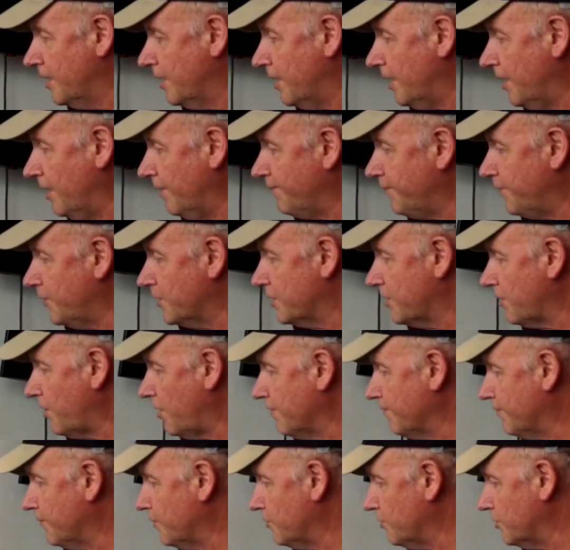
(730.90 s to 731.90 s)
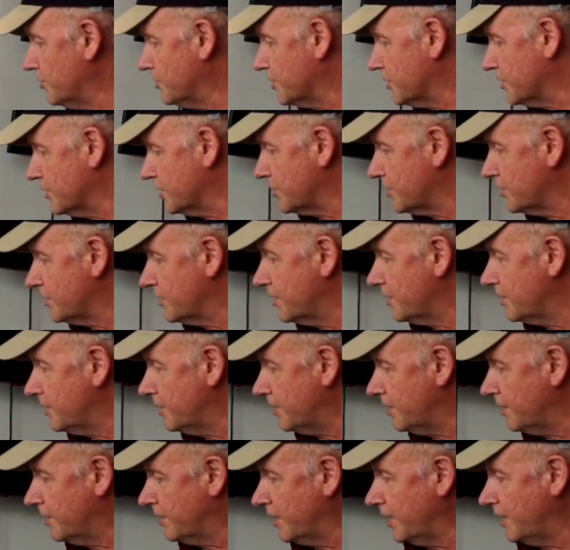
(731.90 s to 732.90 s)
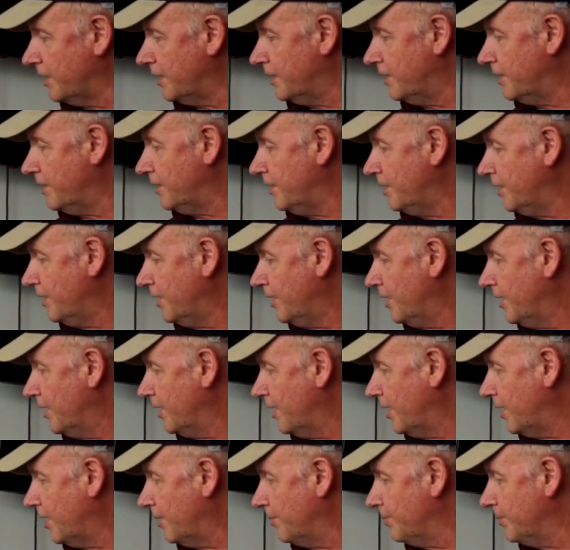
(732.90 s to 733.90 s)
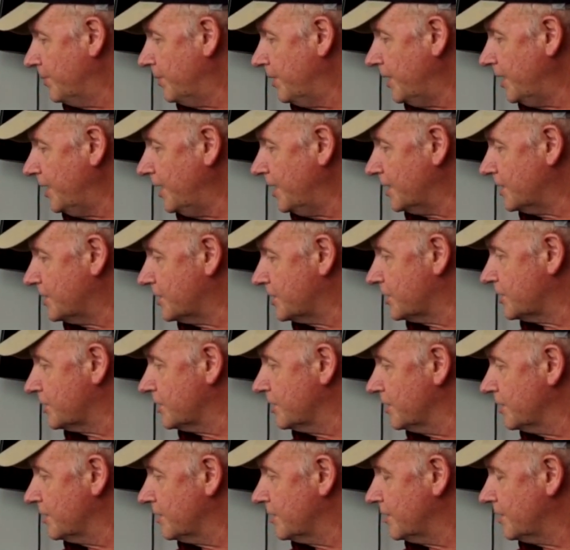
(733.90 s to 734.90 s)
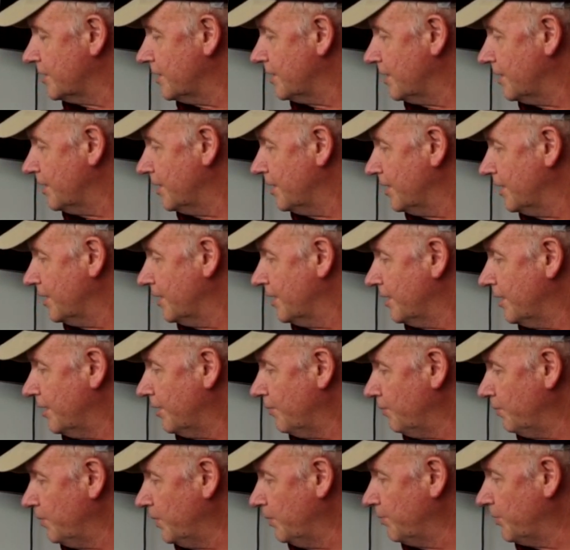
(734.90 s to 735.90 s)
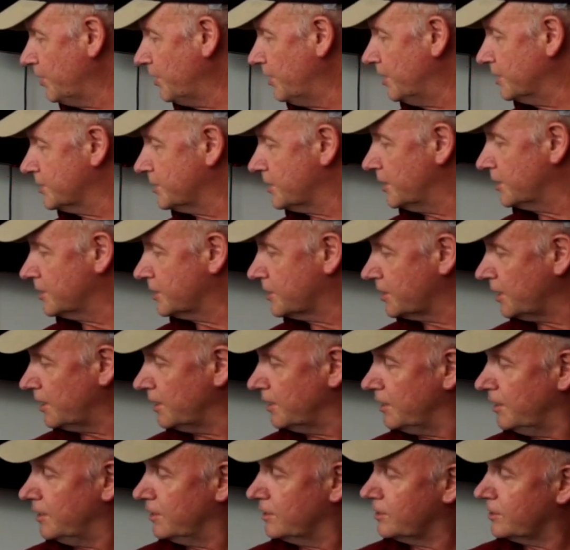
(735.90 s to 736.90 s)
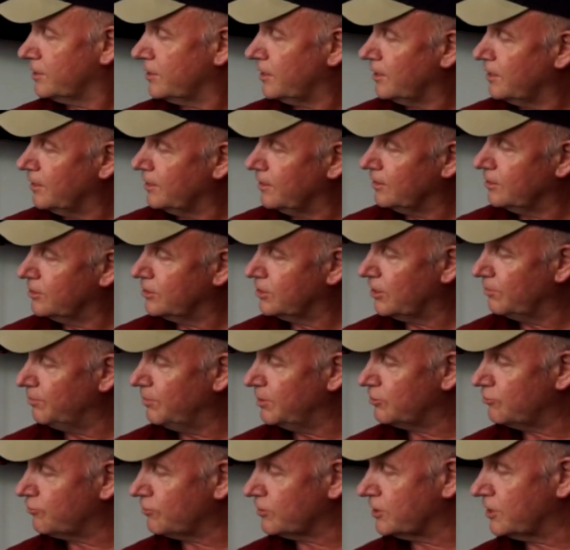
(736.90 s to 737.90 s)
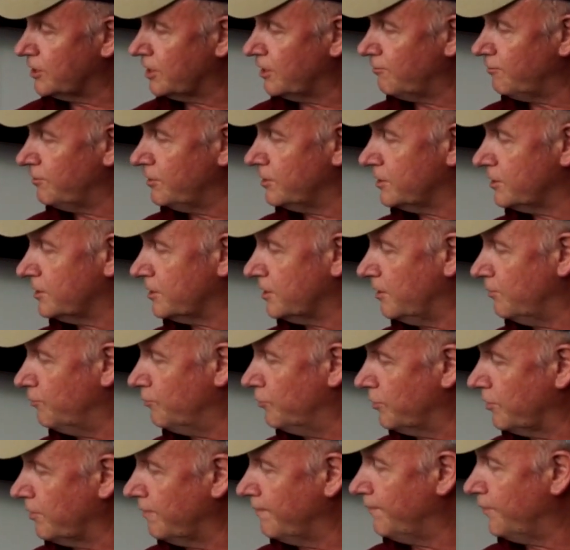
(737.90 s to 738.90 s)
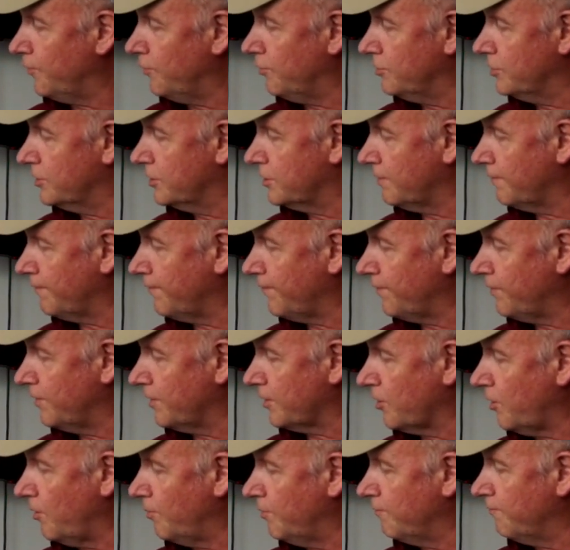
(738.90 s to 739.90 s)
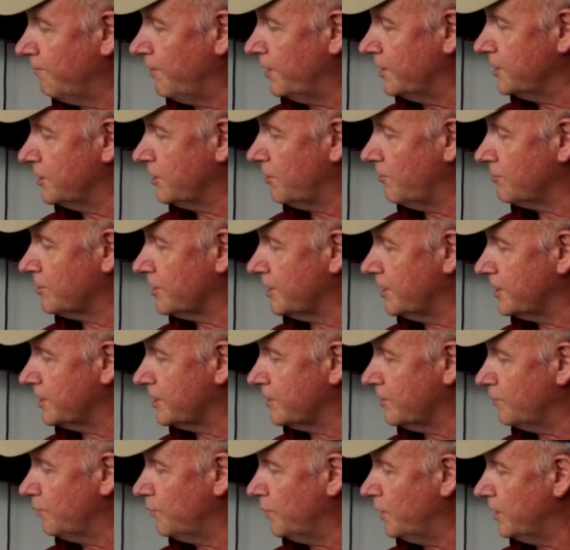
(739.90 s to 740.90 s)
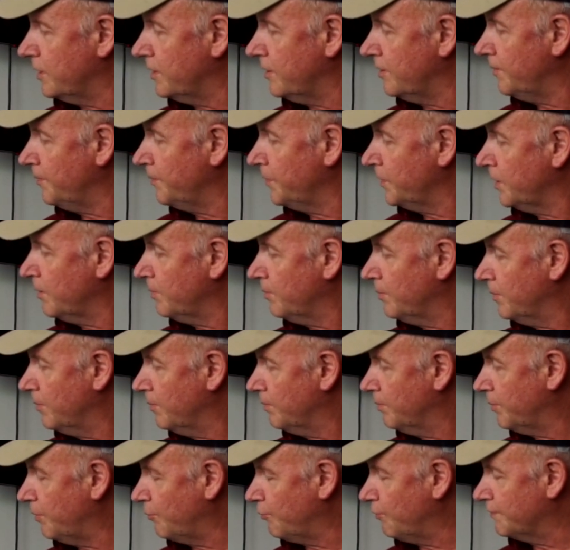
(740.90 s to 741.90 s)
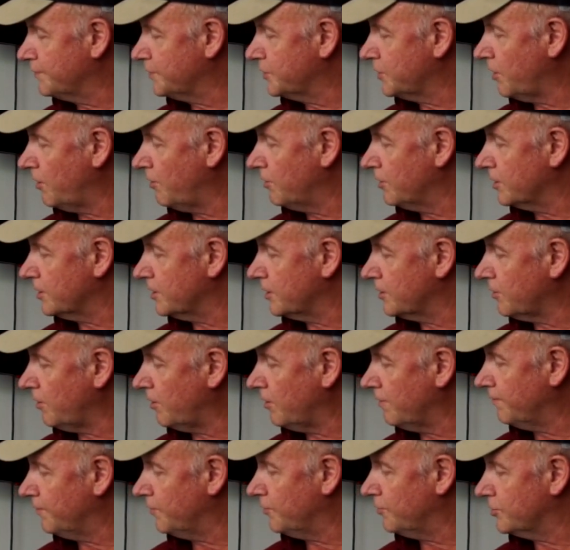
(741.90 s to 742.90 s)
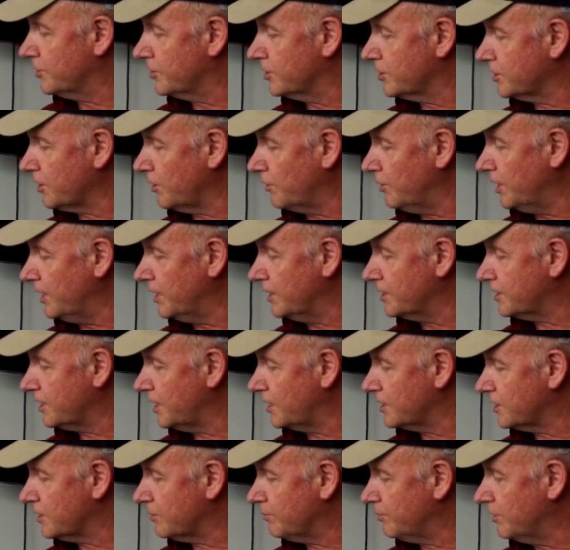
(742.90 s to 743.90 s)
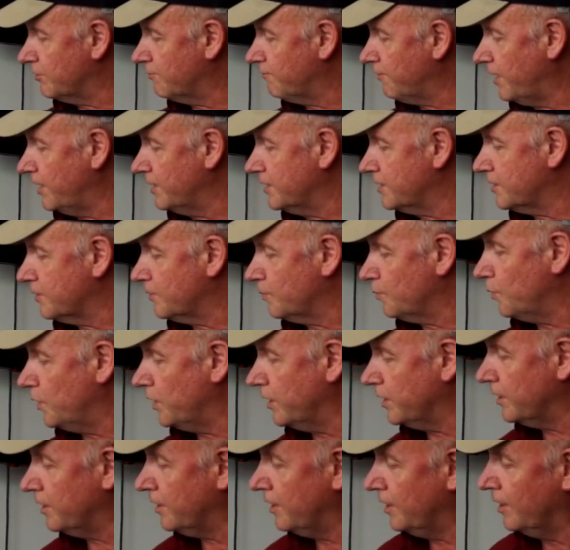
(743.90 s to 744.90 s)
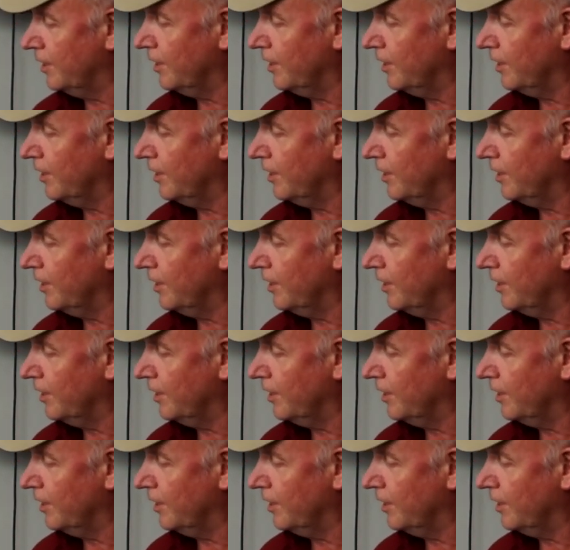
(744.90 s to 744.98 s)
If it diverges, then x, remember it's a geometric series. It will converge if the common ratio is less than 1. But we've shown it diverges, so x has to be greater than 1.